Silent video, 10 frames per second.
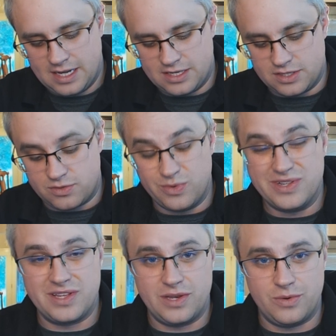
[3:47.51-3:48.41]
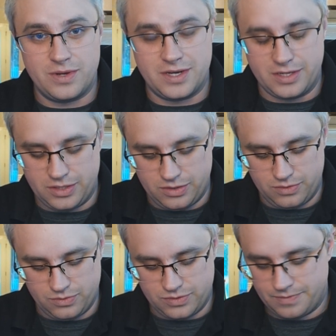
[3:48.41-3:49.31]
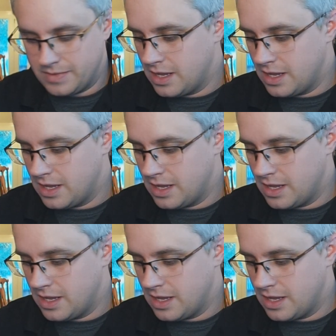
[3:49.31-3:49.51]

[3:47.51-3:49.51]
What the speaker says: it's just really annoying to use.